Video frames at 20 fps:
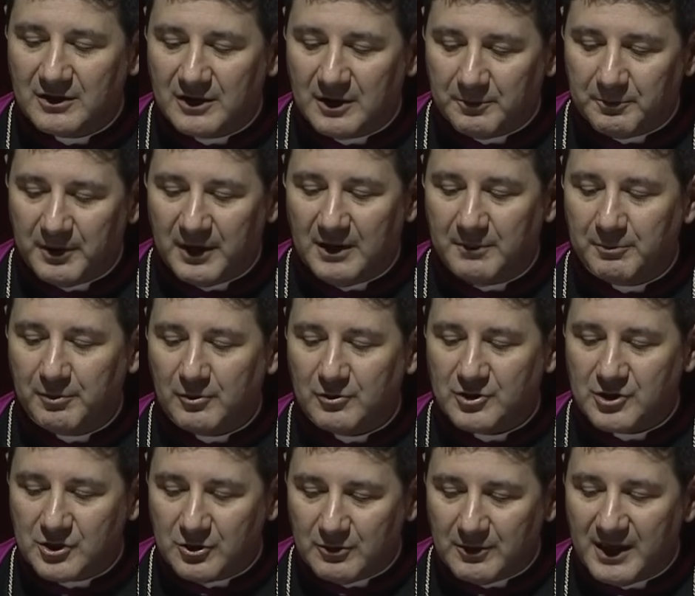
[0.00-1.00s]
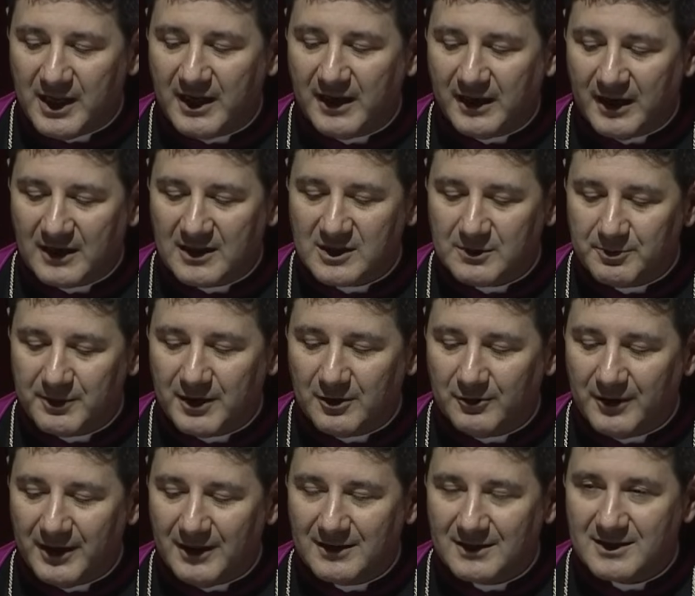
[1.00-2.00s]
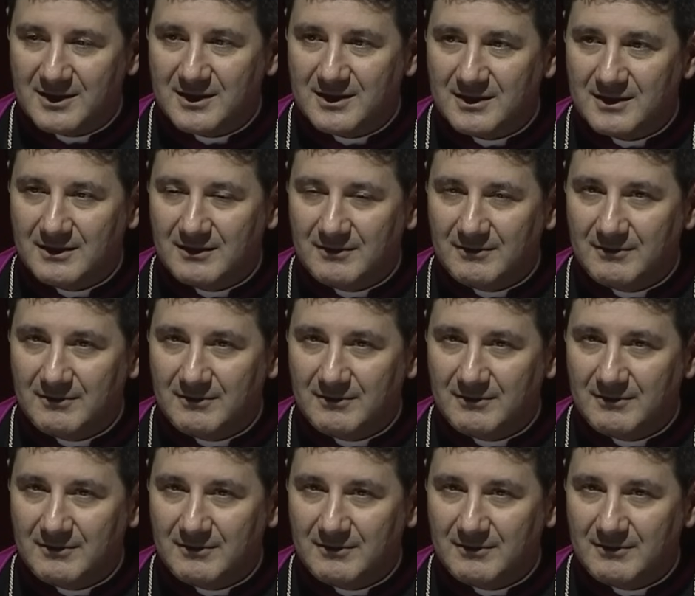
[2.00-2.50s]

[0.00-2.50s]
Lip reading: to people's unique experience.